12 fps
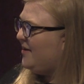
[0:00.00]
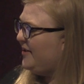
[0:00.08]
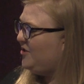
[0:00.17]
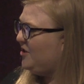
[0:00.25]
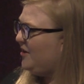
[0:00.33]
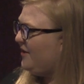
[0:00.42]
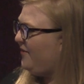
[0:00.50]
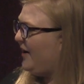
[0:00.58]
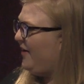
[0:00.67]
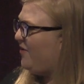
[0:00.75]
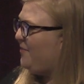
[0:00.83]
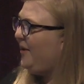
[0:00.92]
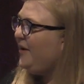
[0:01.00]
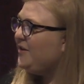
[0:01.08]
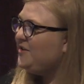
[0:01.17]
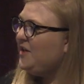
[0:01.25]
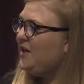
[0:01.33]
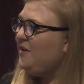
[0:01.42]
This should look very familiar
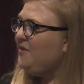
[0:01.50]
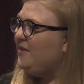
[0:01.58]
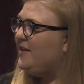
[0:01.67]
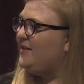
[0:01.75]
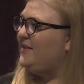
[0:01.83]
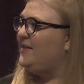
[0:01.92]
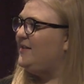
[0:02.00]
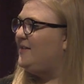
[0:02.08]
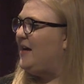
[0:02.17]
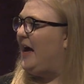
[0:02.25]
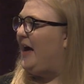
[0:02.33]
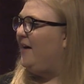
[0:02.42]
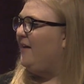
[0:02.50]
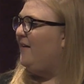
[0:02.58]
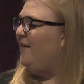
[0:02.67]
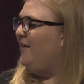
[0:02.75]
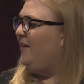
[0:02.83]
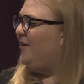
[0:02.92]
to you. This is,
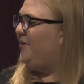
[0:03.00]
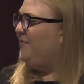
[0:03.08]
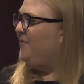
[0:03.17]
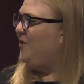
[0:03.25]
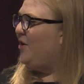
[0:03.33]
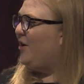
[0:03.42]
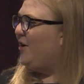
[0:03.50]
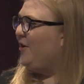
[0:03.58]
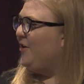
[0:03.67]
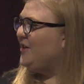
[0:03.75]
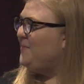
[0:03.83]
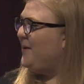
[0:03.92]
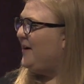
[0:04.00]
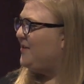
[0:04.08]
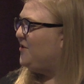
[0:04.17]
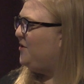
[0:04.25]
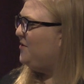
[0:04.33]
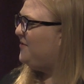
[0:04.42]
your
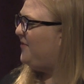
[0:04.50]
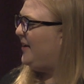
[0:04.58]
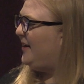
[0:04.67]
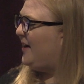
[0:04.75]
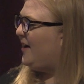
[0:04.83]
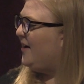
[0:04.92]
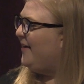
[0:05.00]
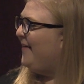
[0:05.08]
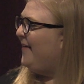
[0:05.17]
experience, your newsfeed here.